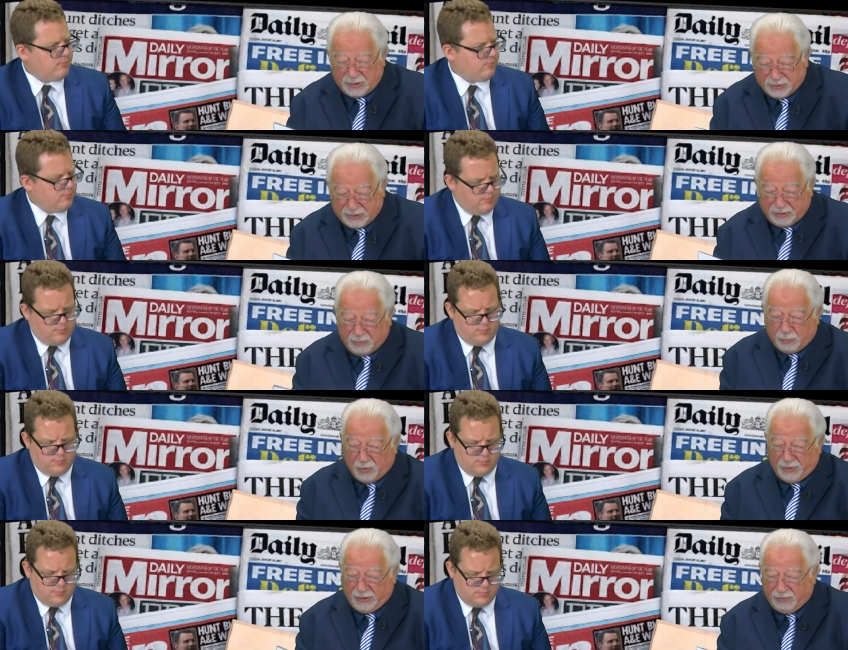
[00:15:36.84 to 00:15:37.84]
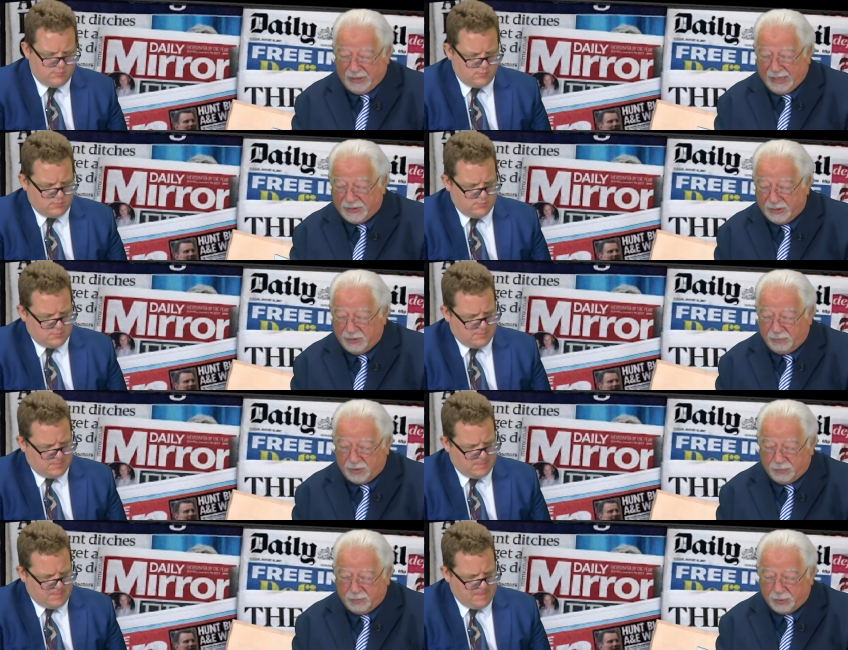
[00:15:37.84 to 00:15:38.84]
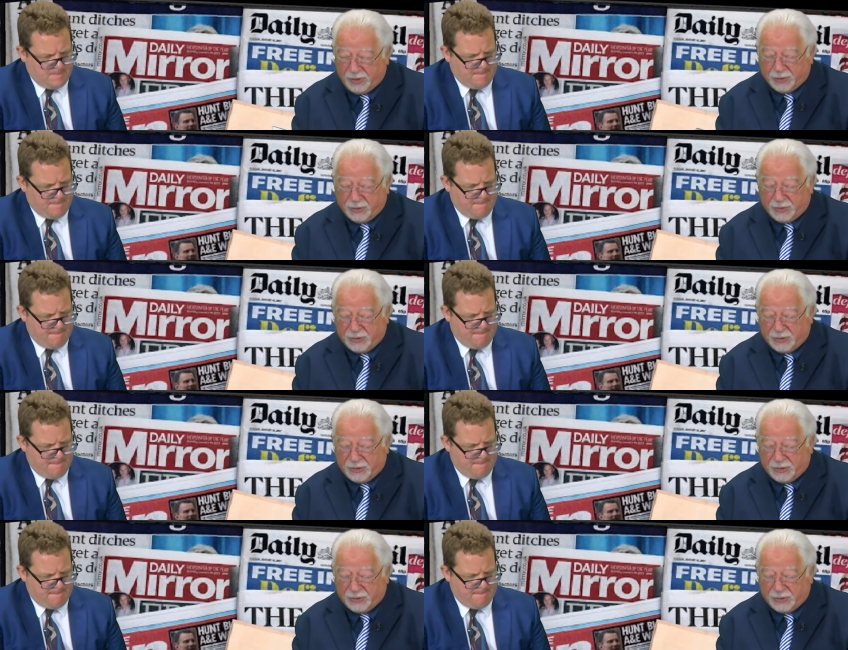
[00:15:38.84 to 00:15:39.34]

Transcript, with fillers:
Speaker 1: sticking with Worthing, relaxing of res restrictions